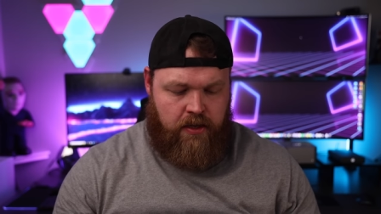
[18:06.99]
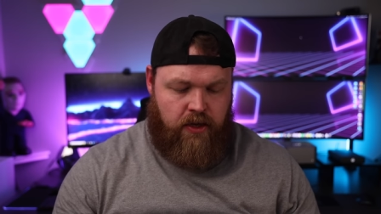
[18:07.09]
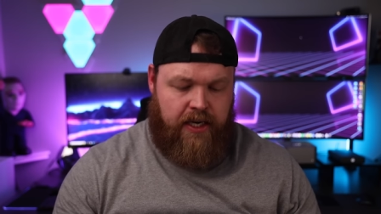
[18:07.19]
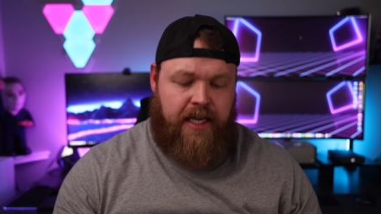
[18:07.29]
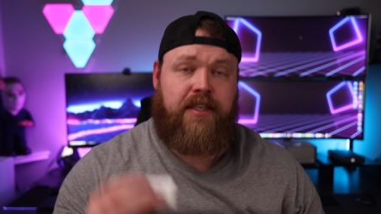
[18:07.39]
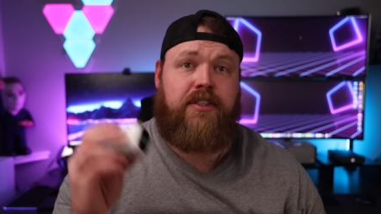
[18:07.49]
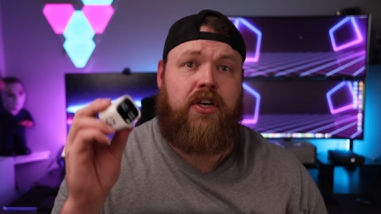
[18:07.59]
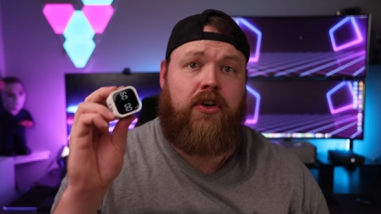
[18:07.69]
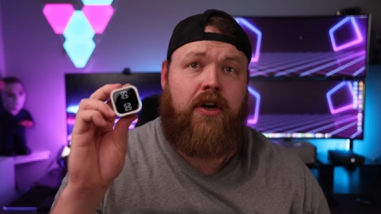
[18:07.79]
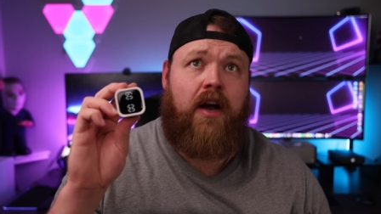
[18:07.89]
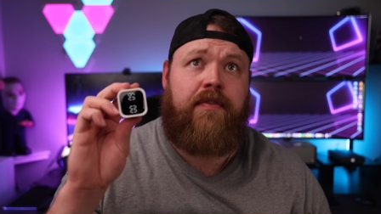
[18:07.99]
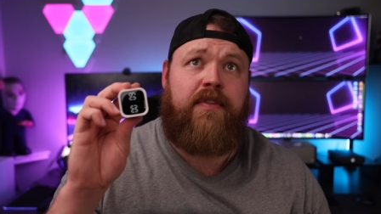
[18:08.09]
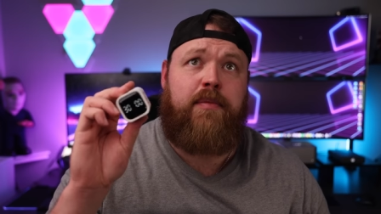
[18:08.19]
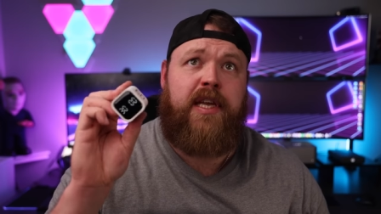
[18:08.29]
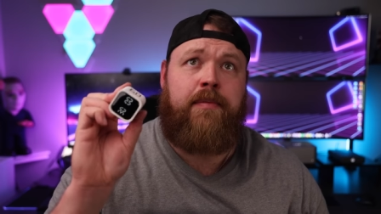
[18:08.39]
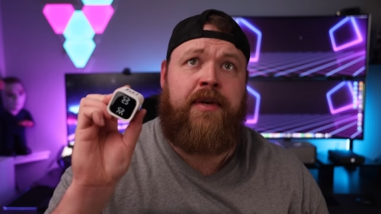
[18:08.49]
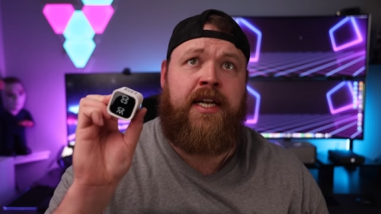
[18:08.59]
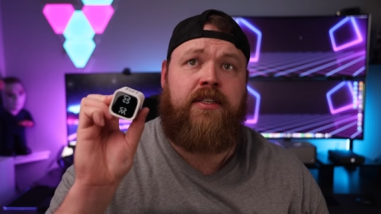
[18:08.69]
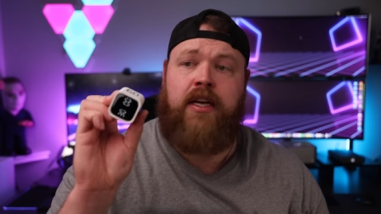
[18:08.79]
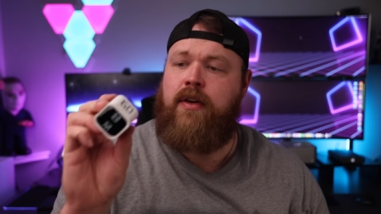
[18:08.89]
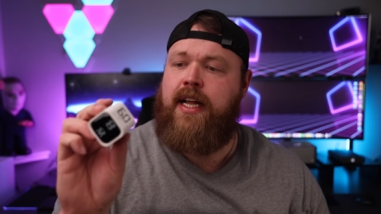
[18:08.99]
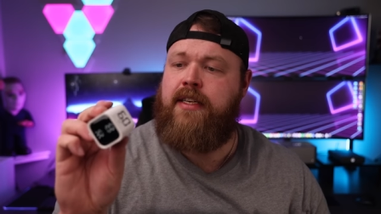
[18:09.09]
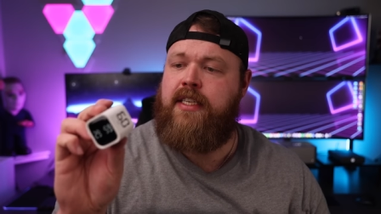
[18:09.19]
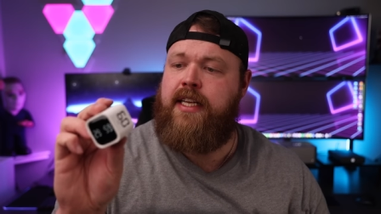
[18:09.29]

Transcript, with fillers: You can actually turn off the beep, and it actually